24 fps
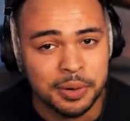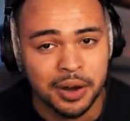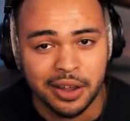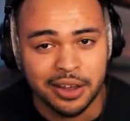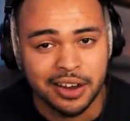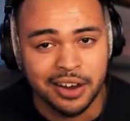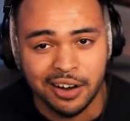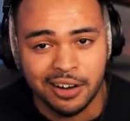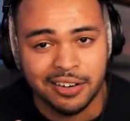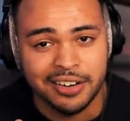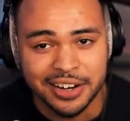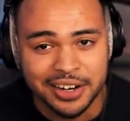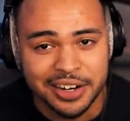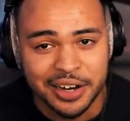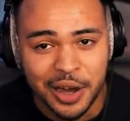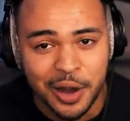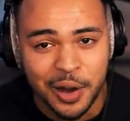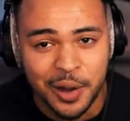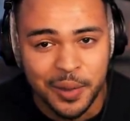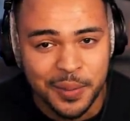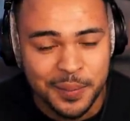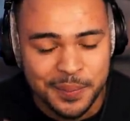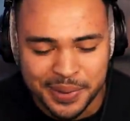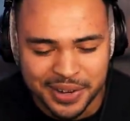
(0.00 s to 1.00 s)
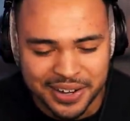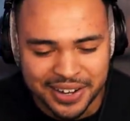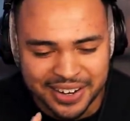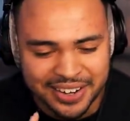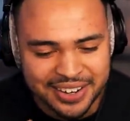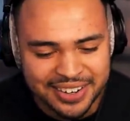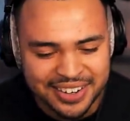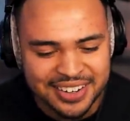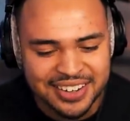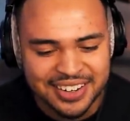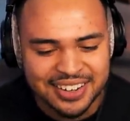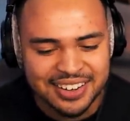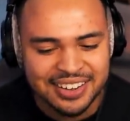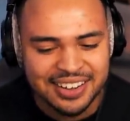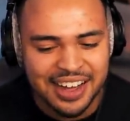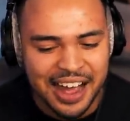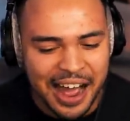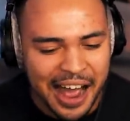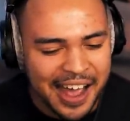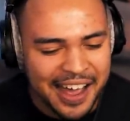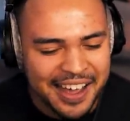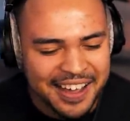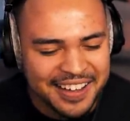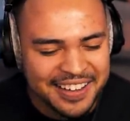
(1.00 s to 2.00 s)
probably already know, but
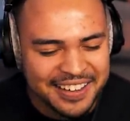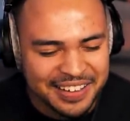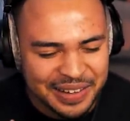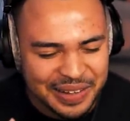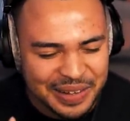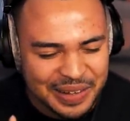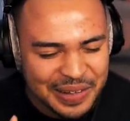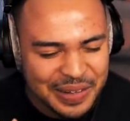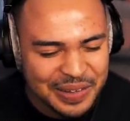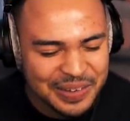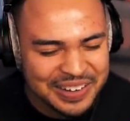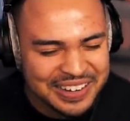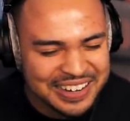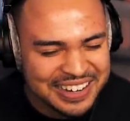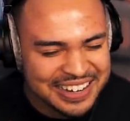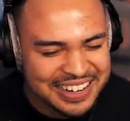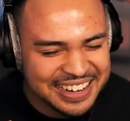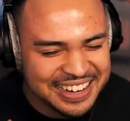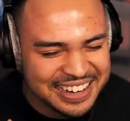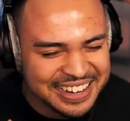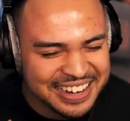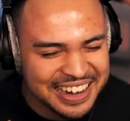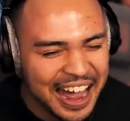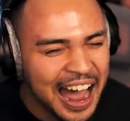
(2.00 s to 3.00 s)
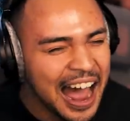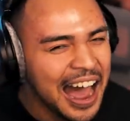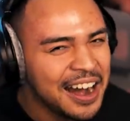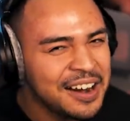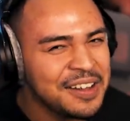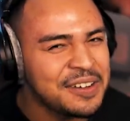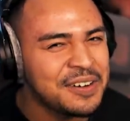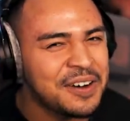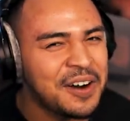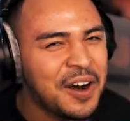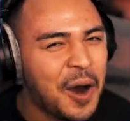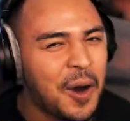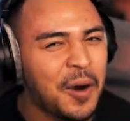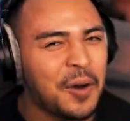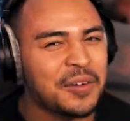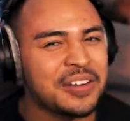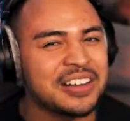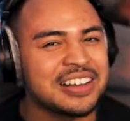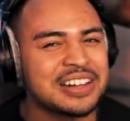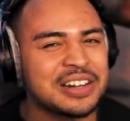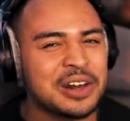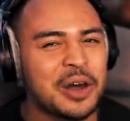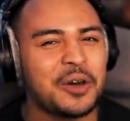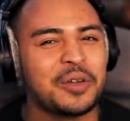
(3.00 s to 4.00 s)
I kind of
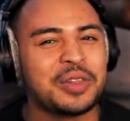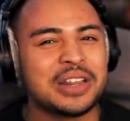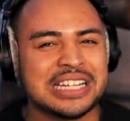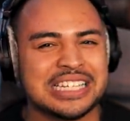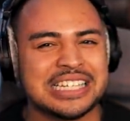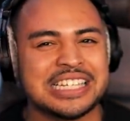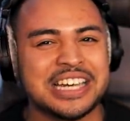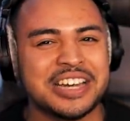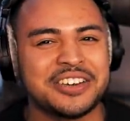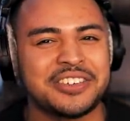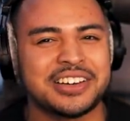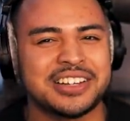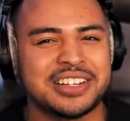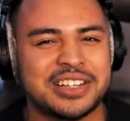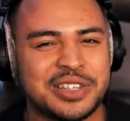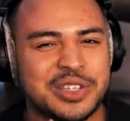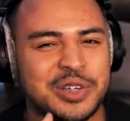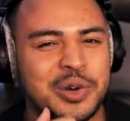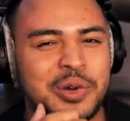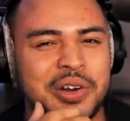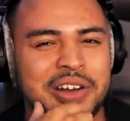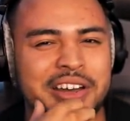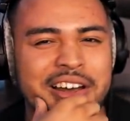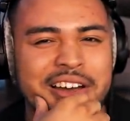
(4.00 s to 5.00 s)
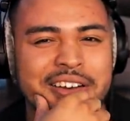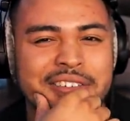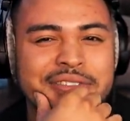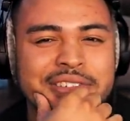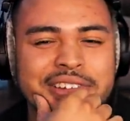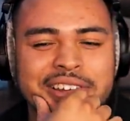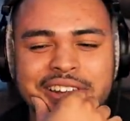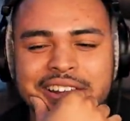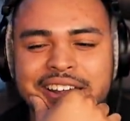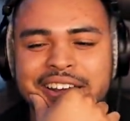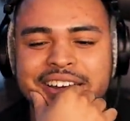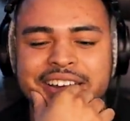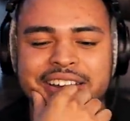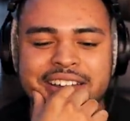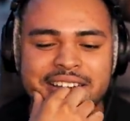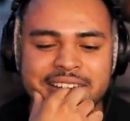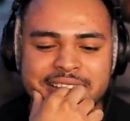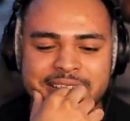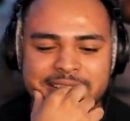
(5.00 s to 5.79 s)
already know the secret to Toya, I feel like.